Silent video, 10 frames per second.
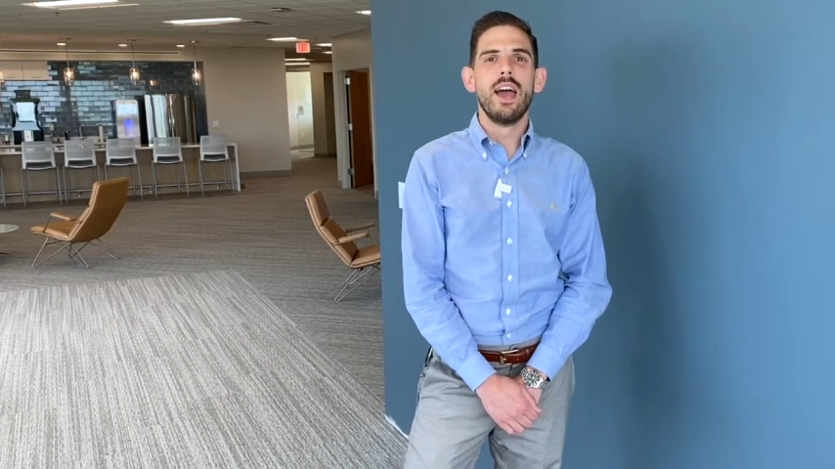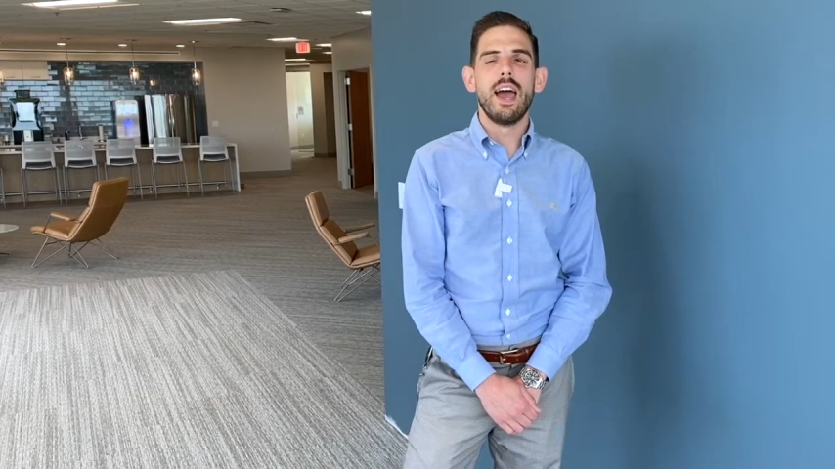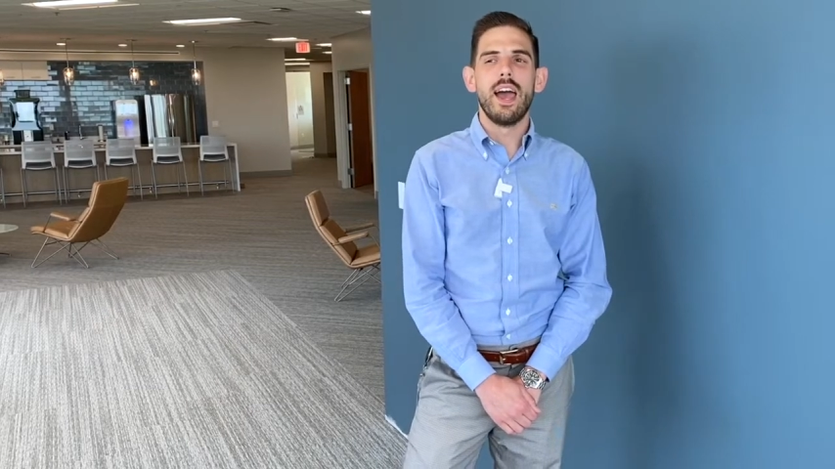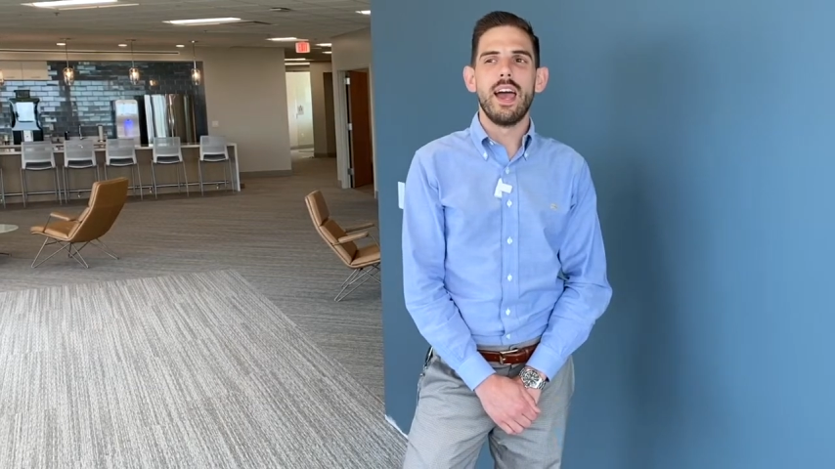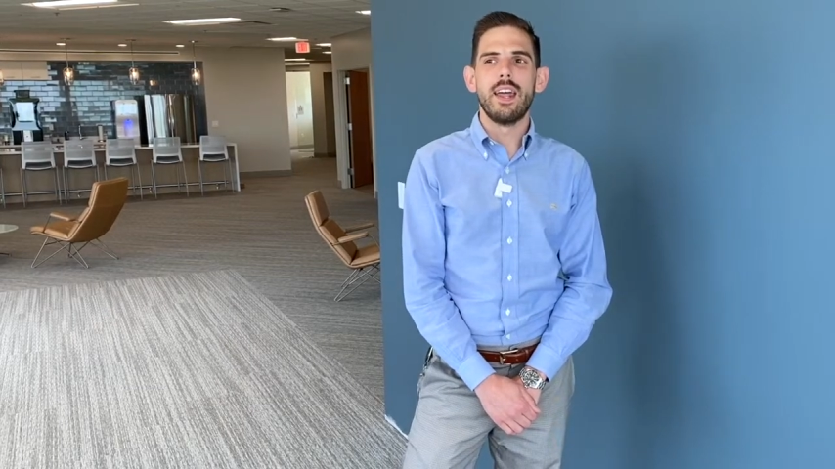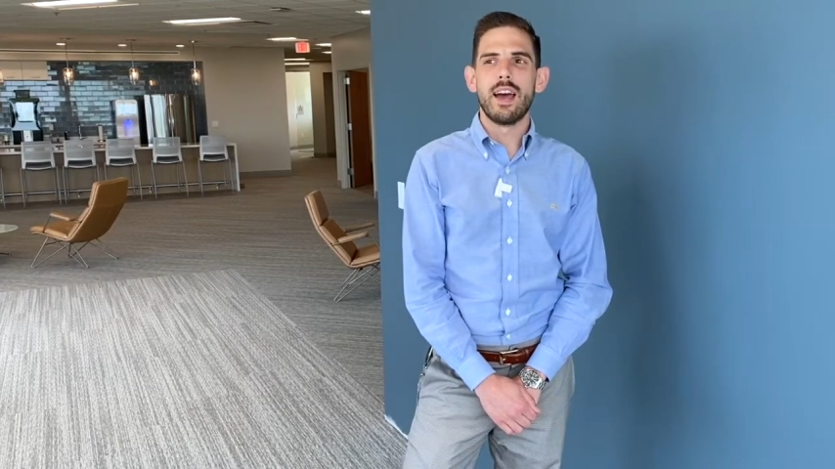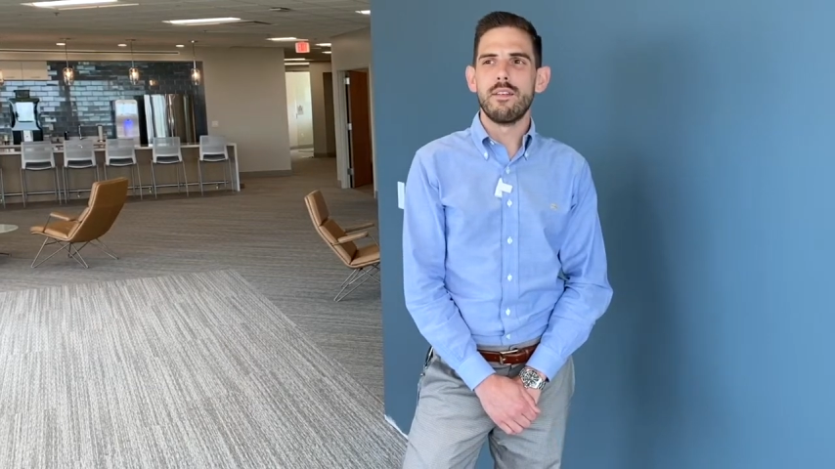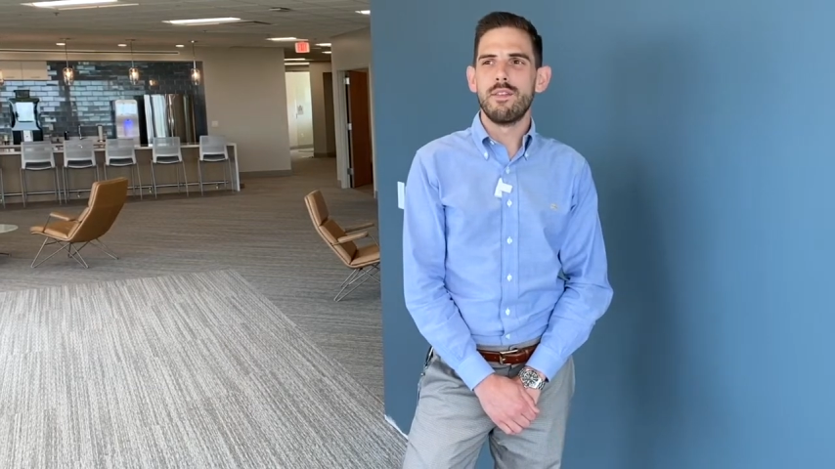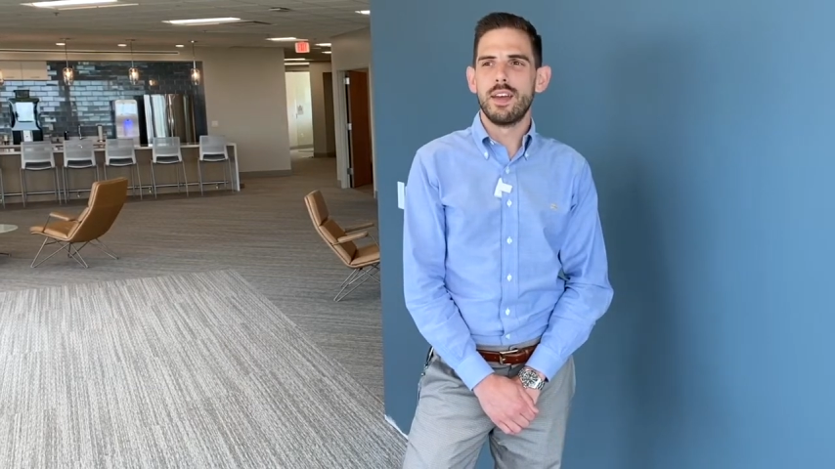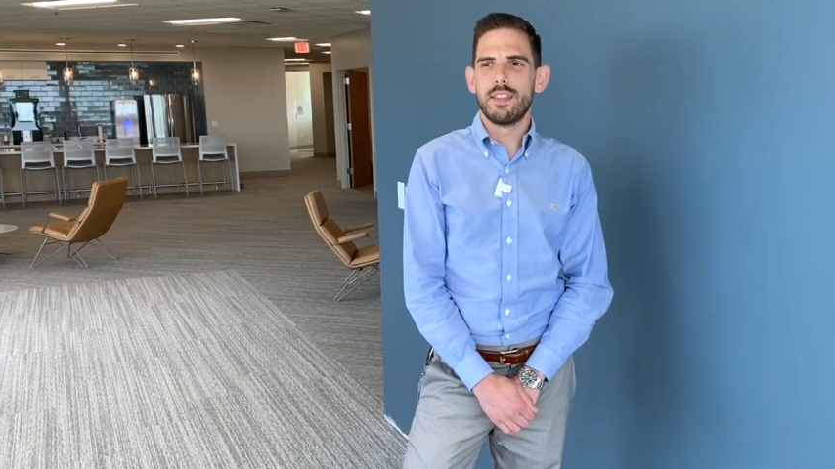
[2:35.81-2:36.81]
And I
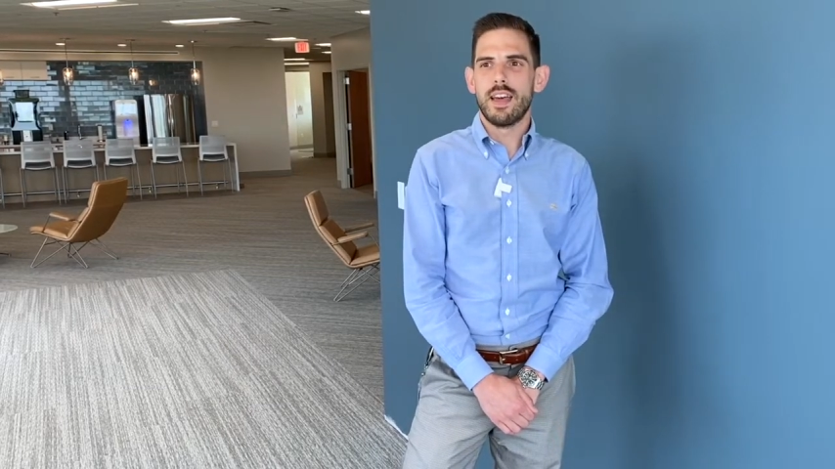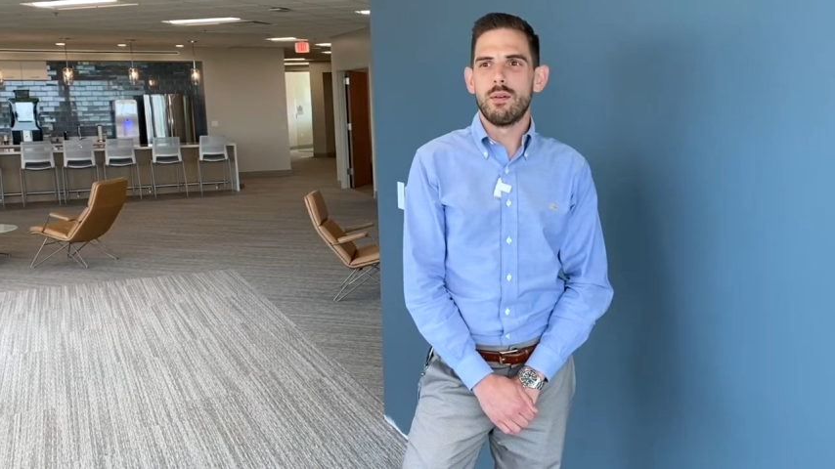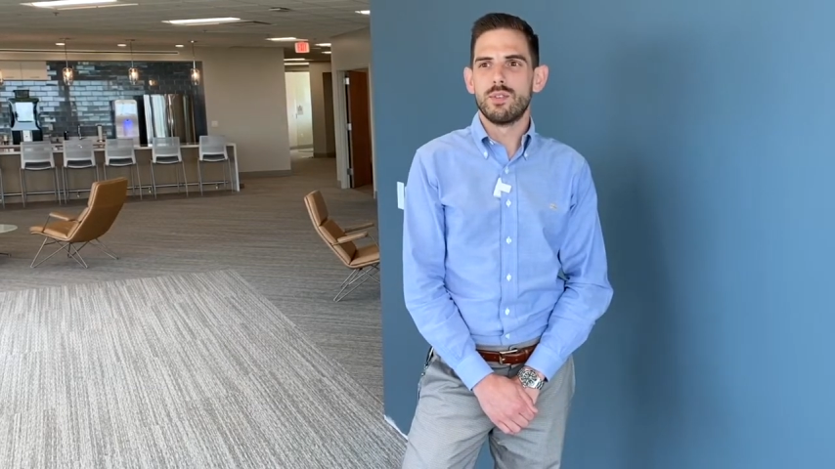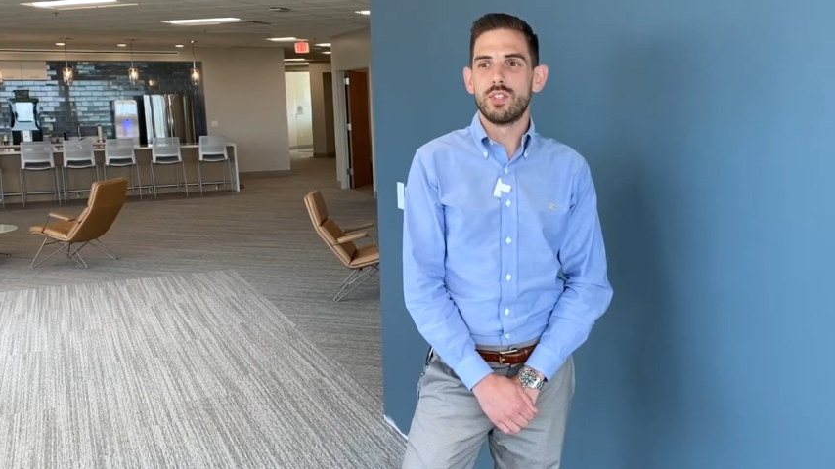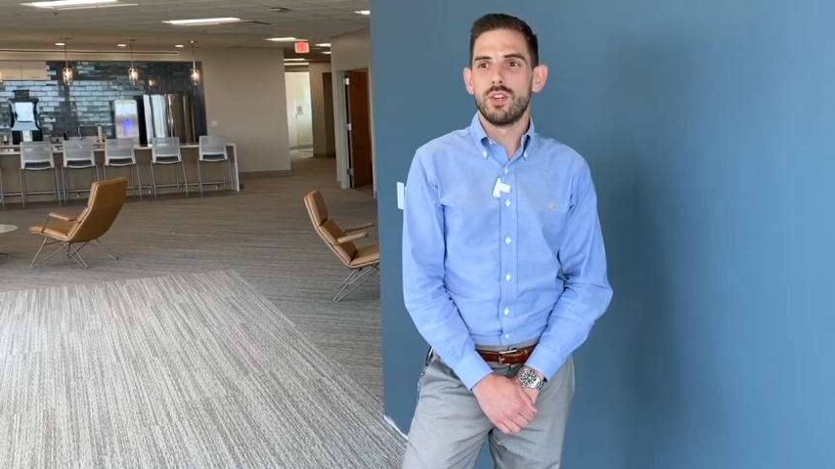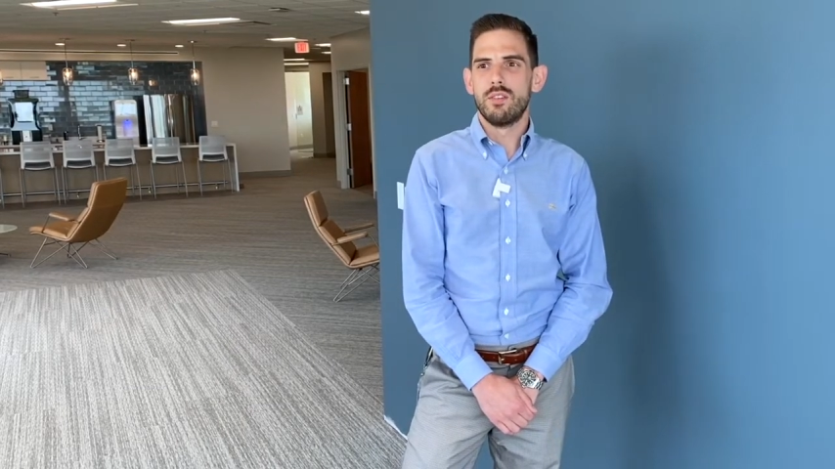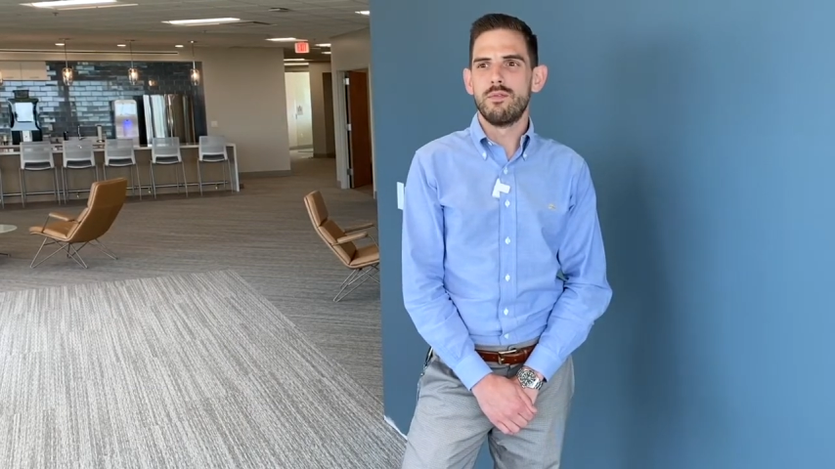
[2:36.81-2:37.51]
feel like that was good